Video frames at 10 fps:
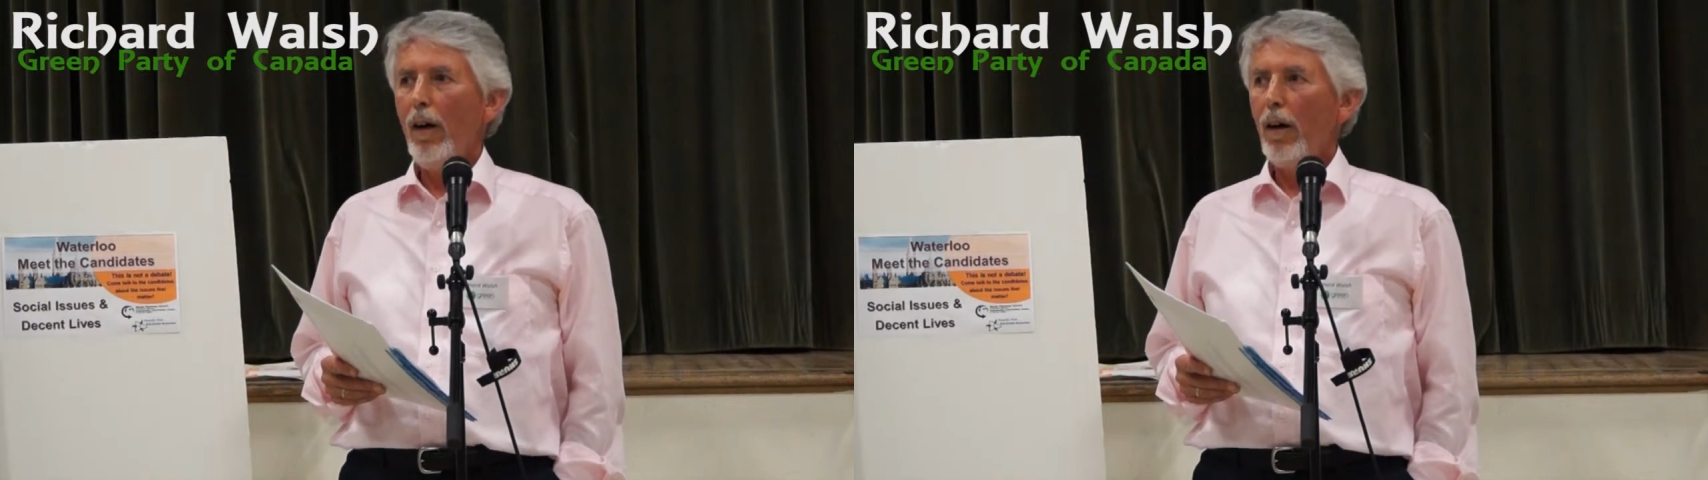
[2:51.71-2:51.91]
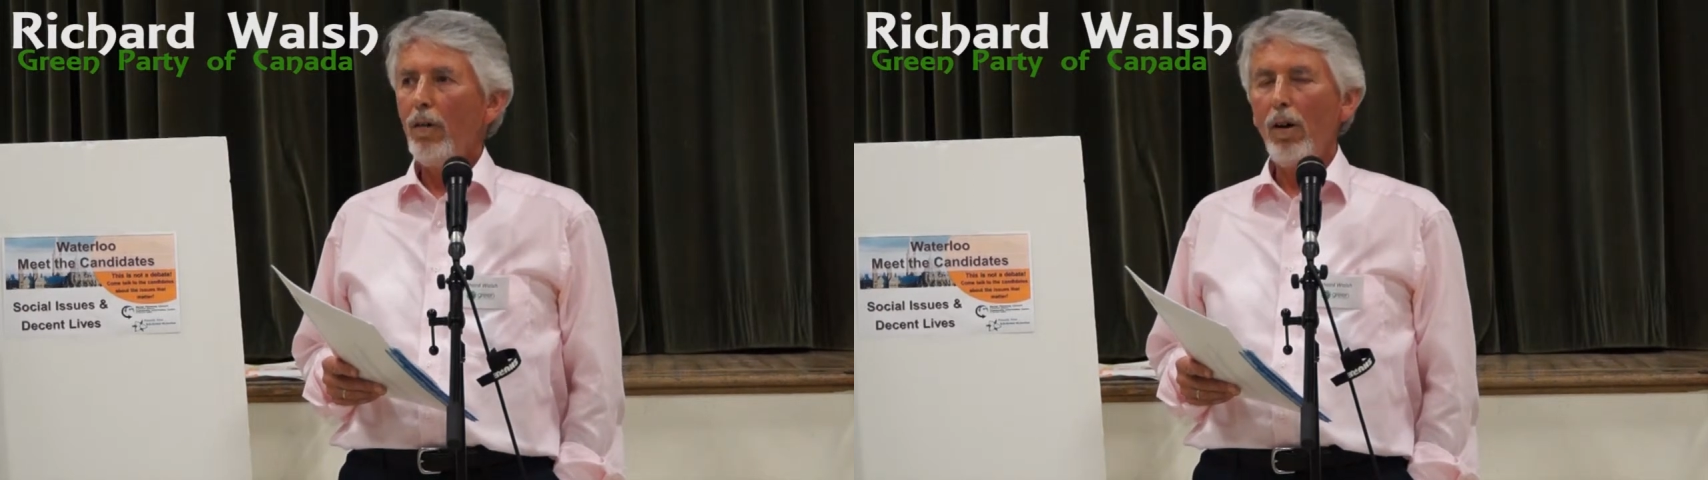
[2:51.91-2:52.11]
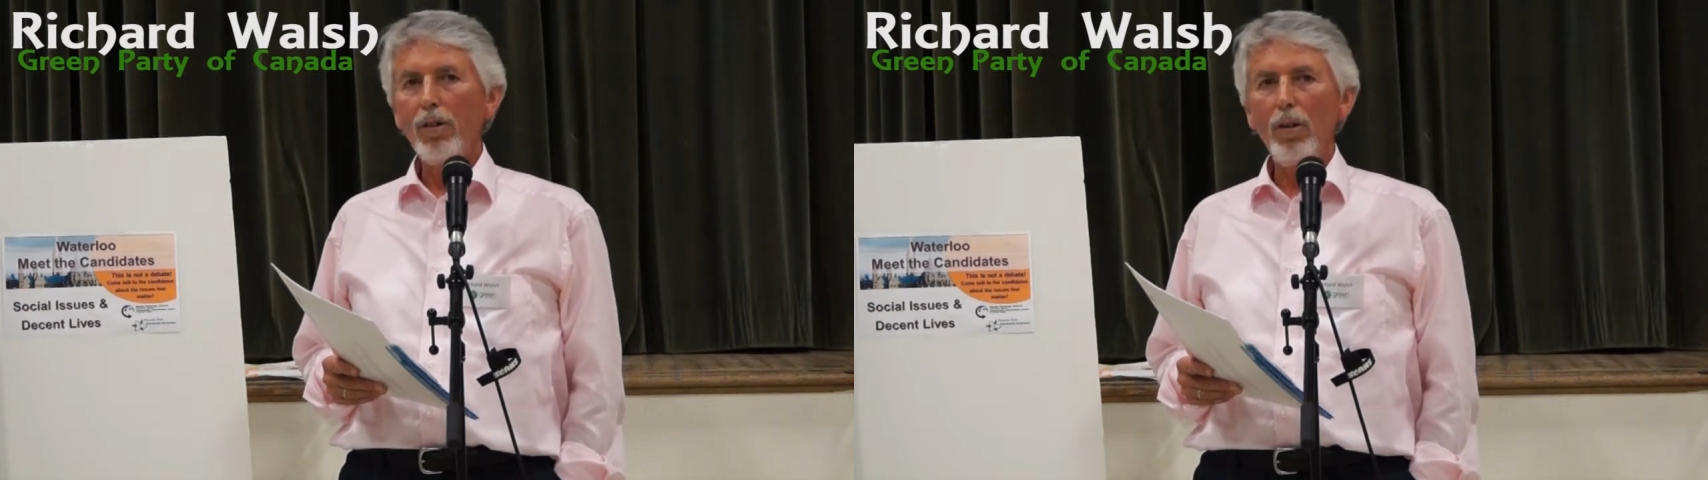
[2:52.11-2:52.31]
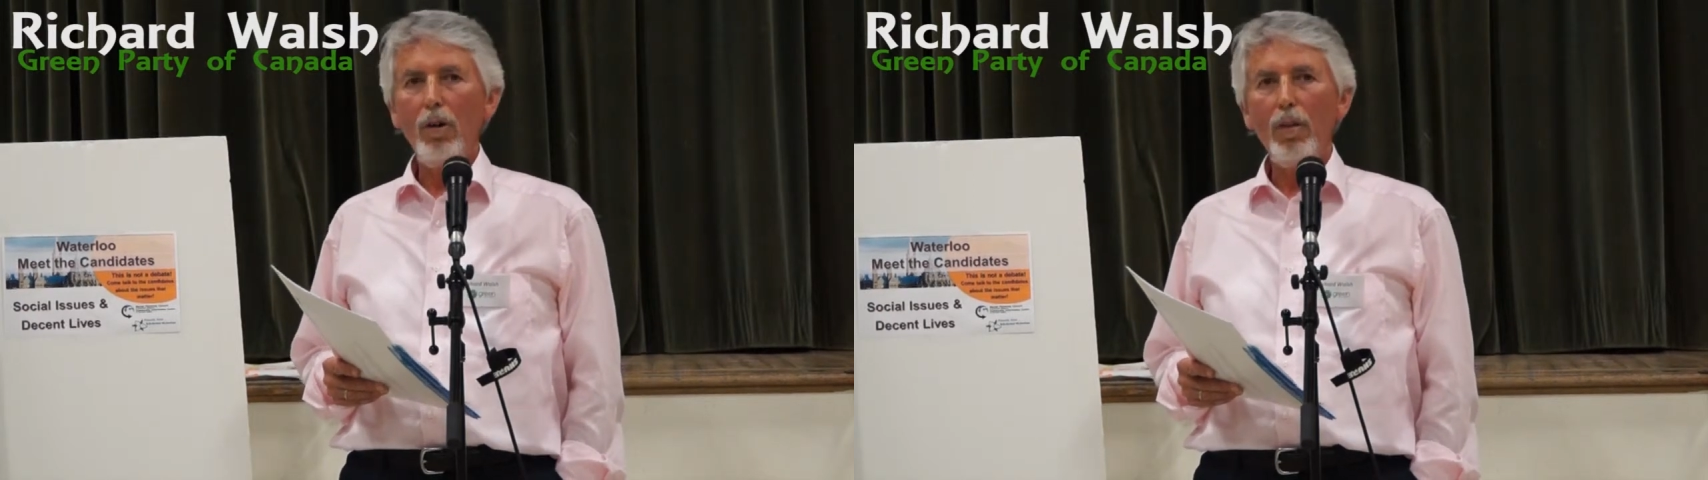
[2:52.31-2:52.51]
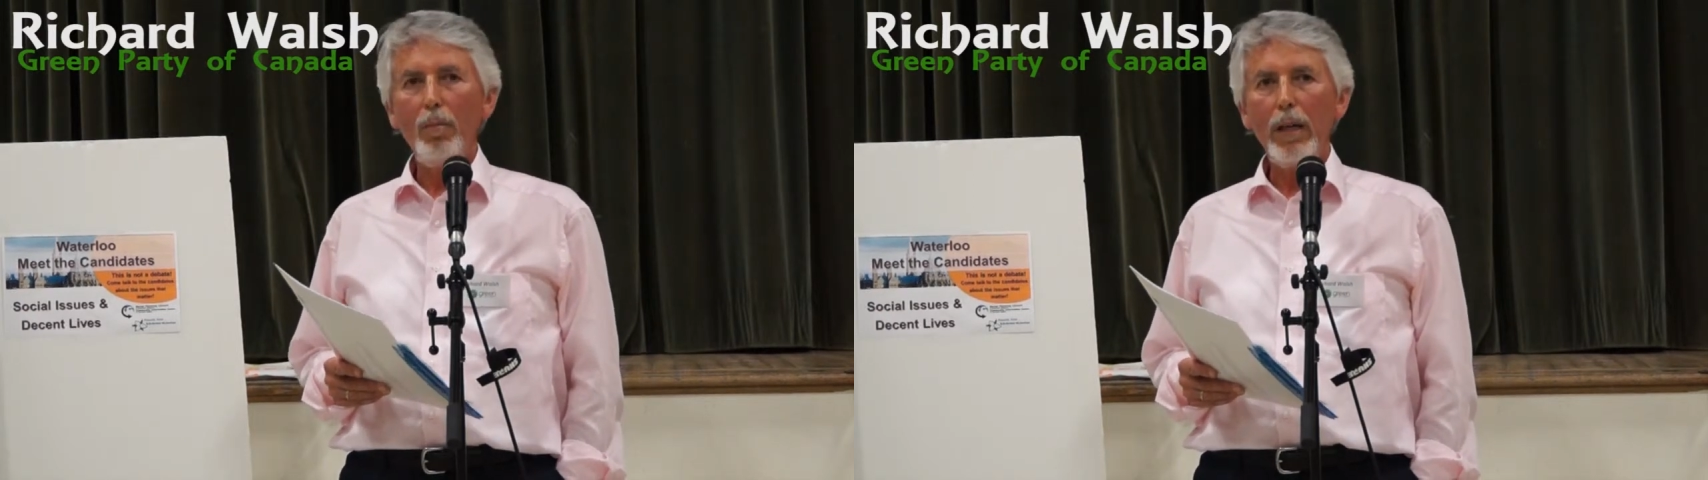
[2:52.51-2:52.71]
across
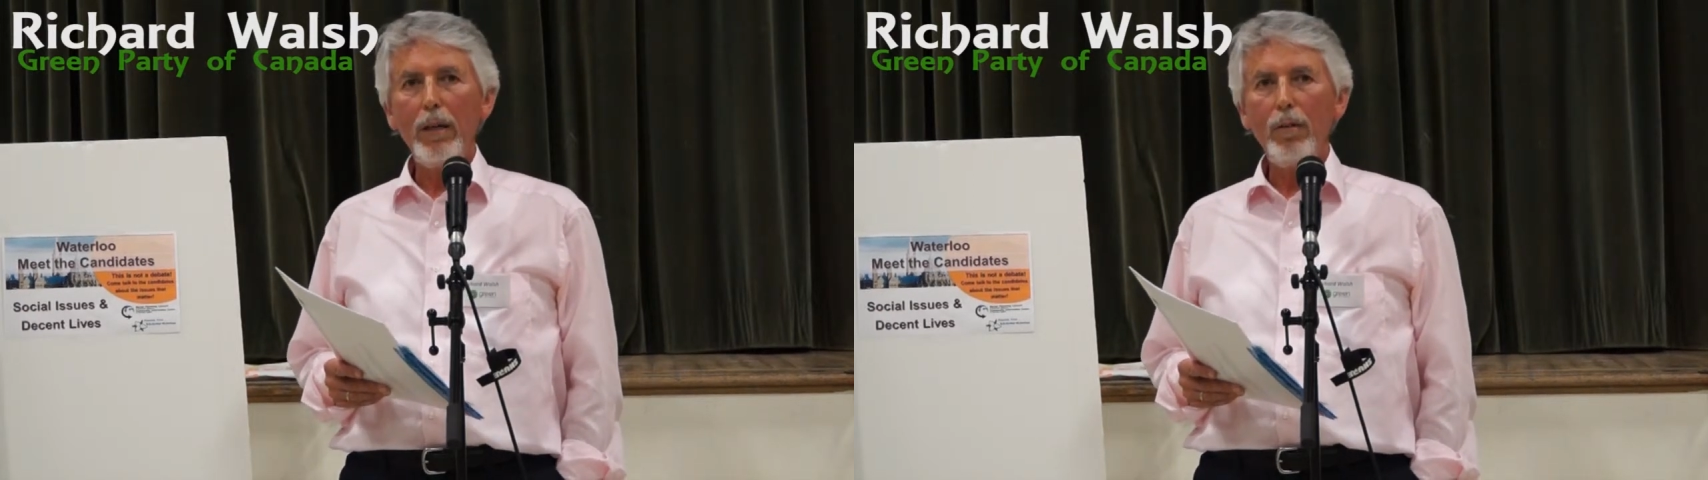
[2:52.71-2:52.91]
all the many